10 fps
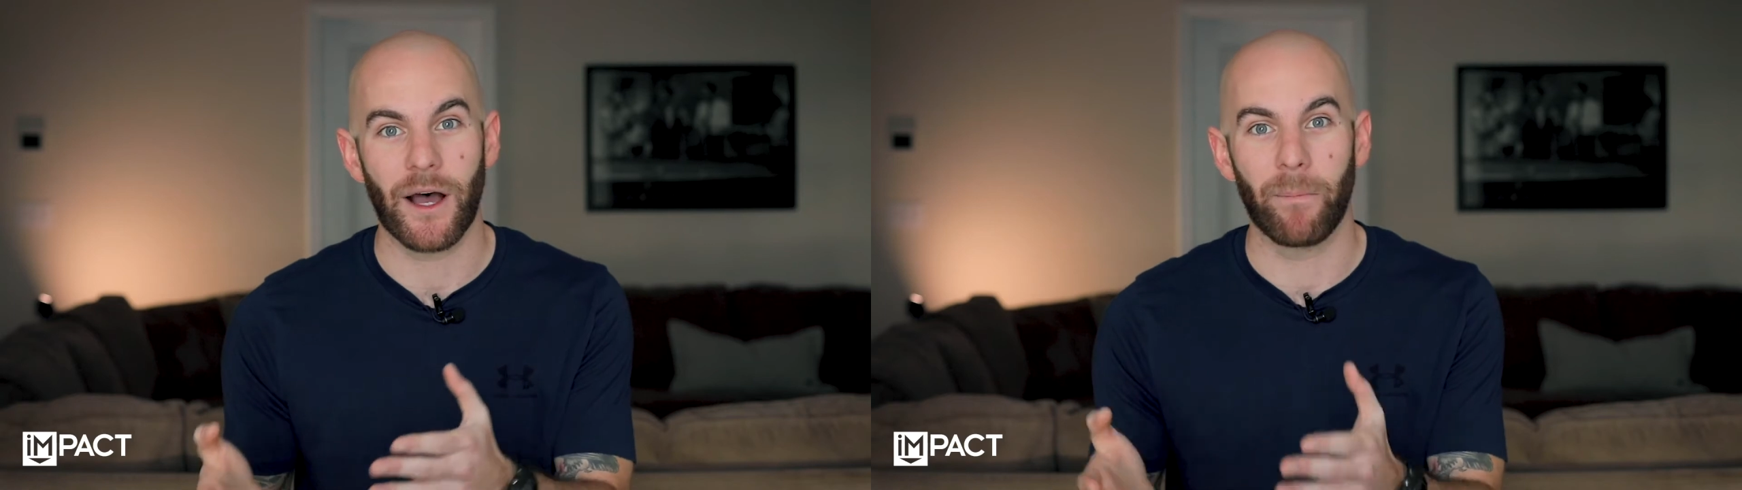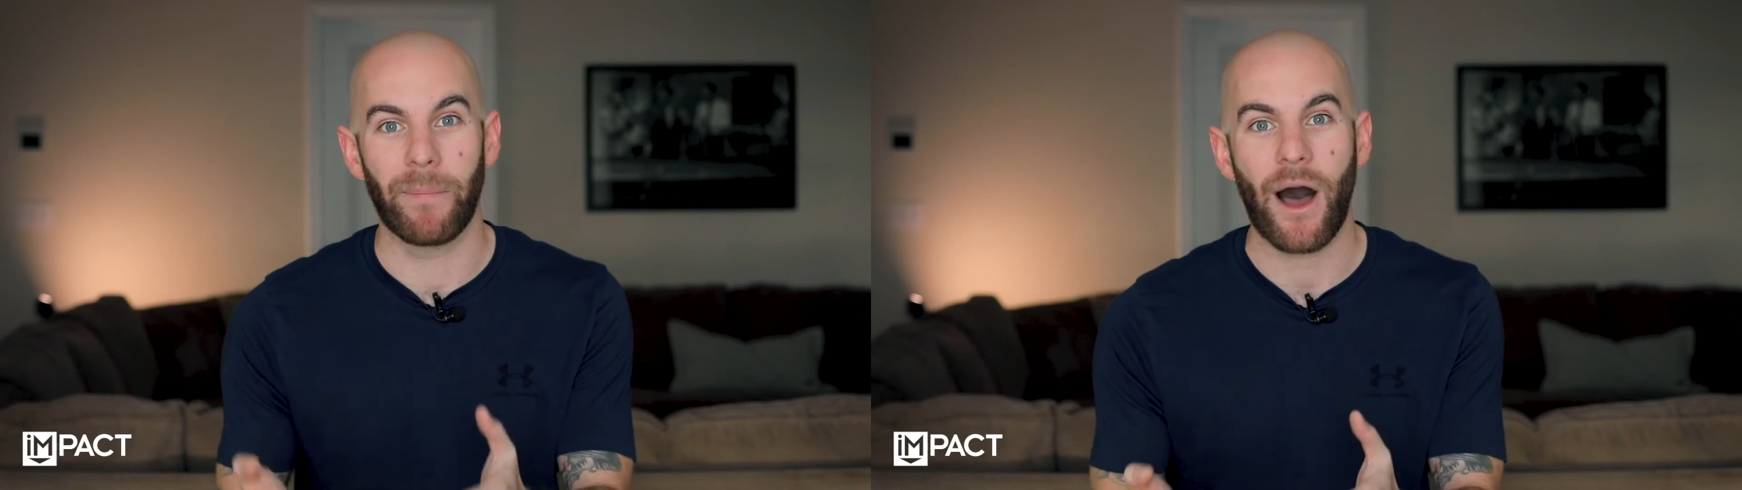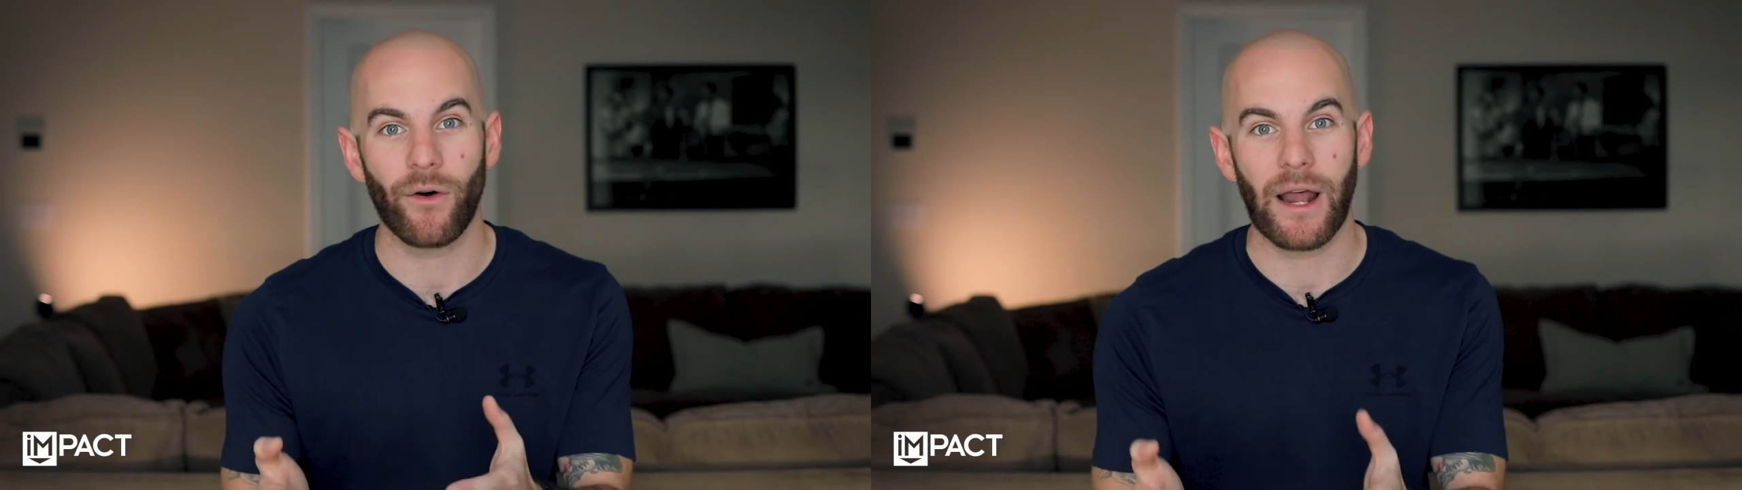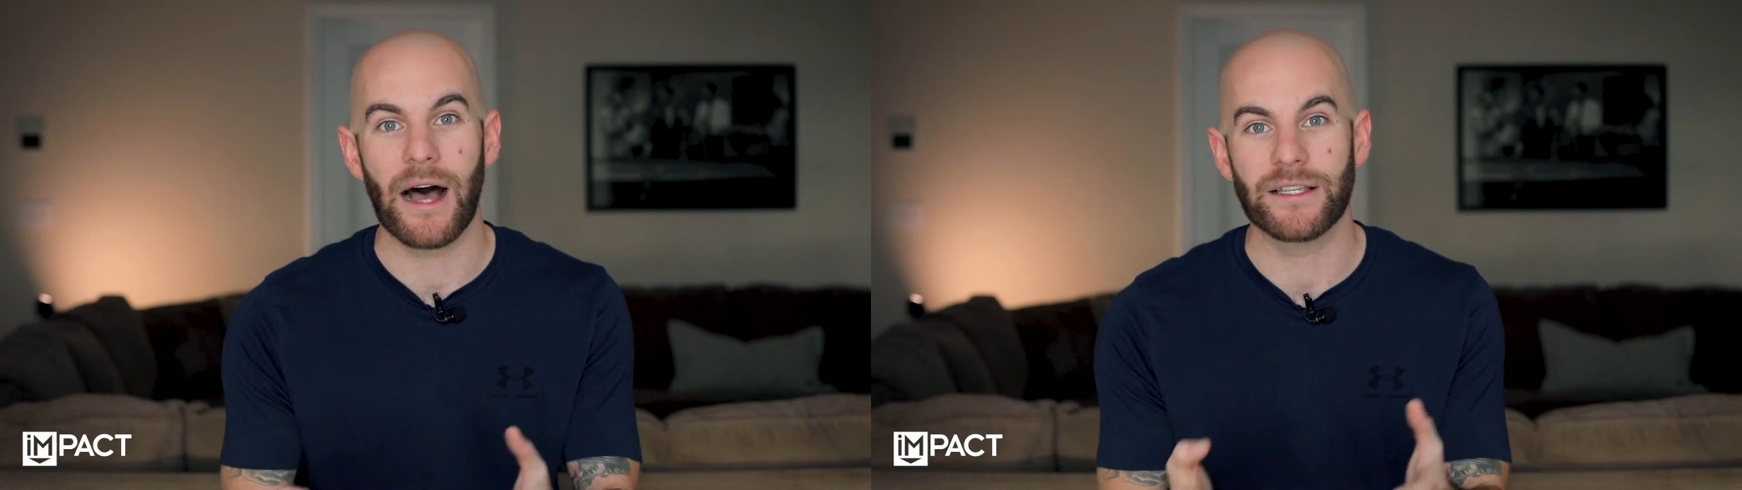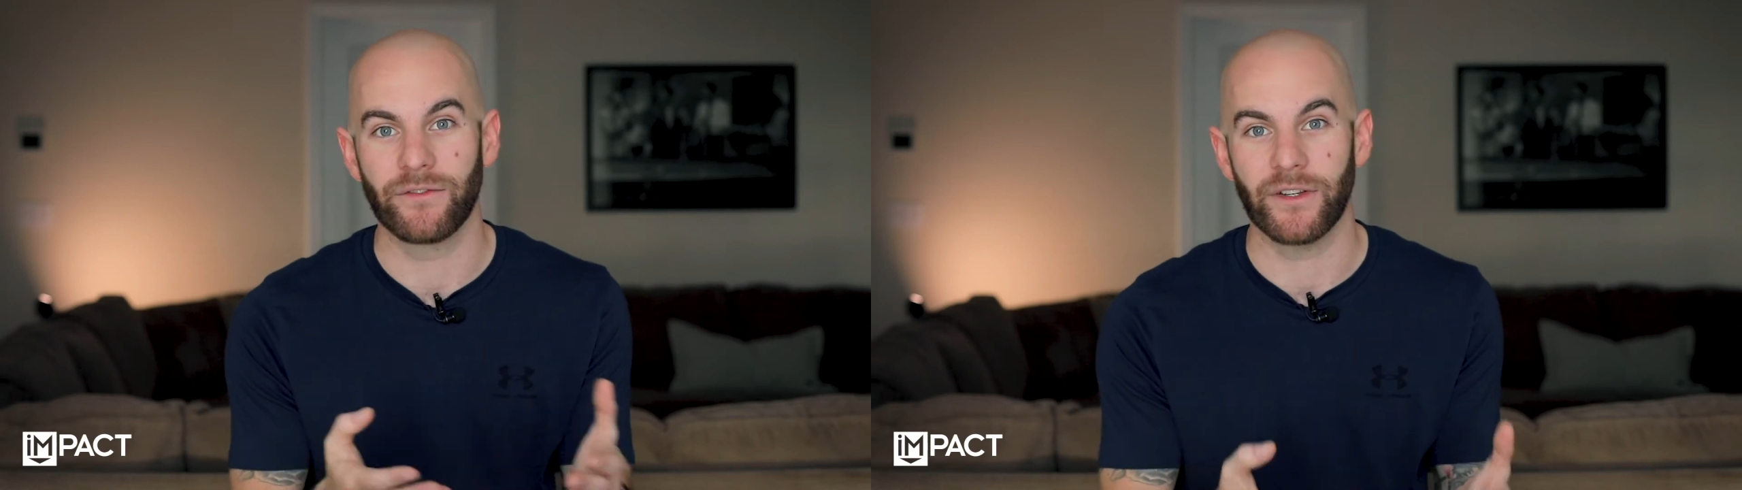About
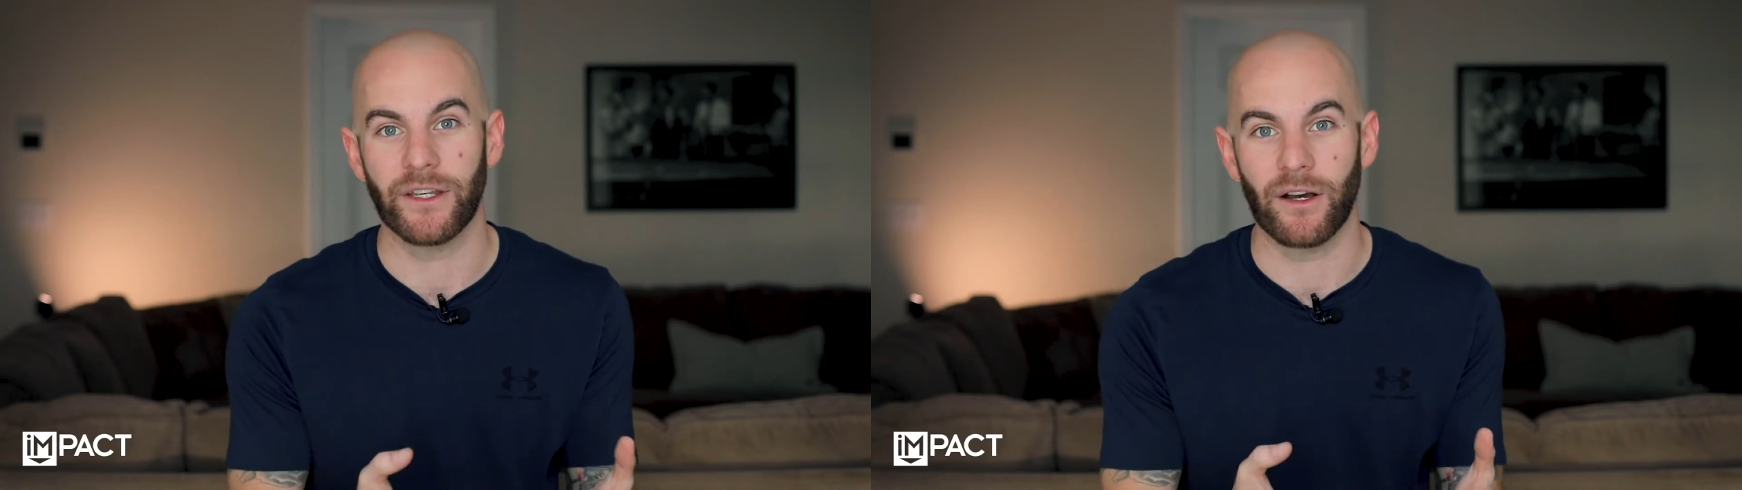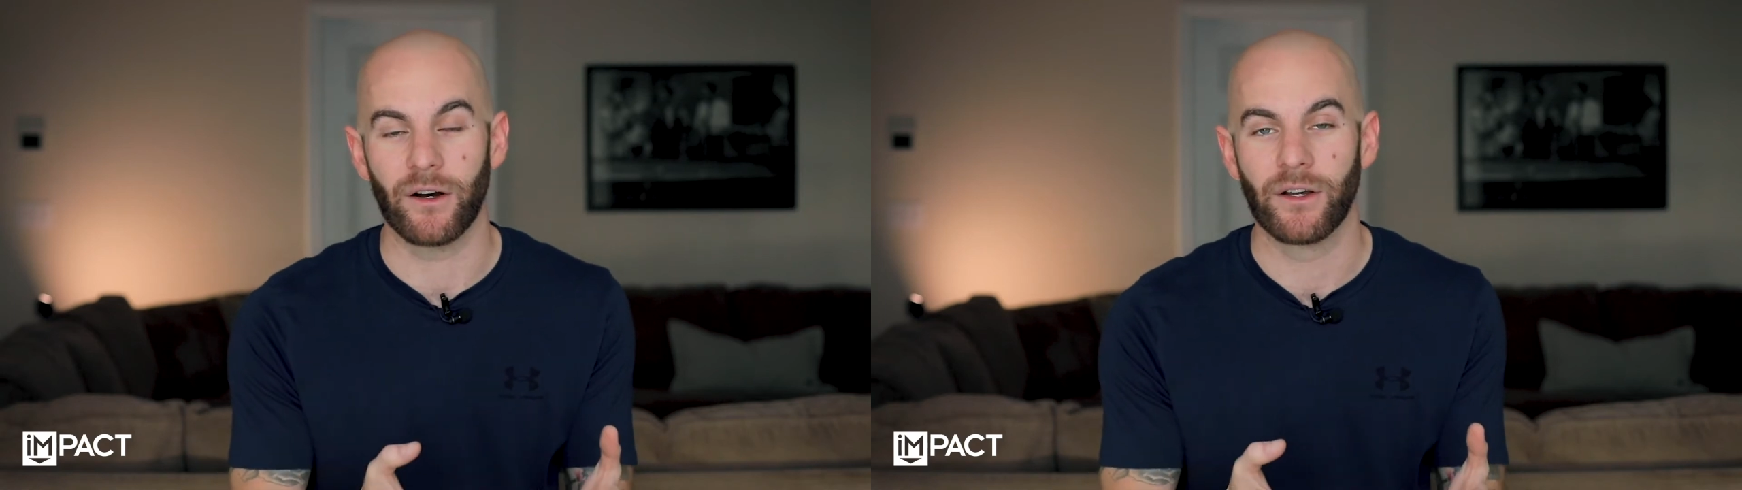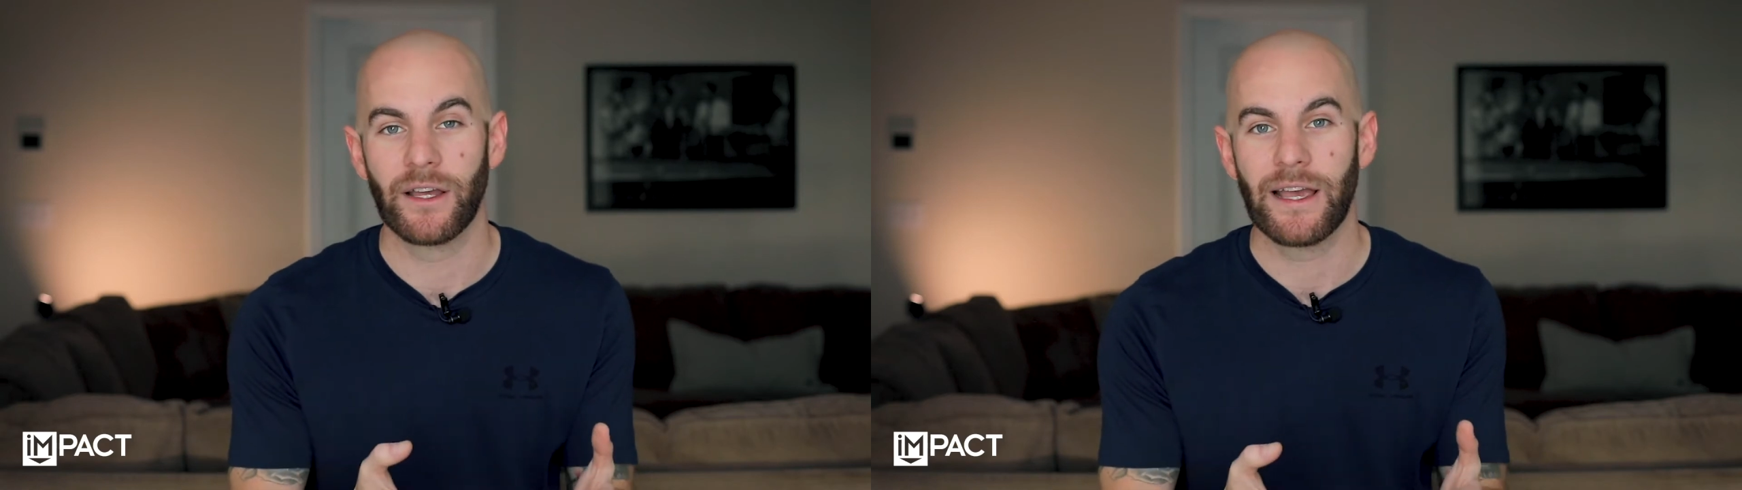Us video,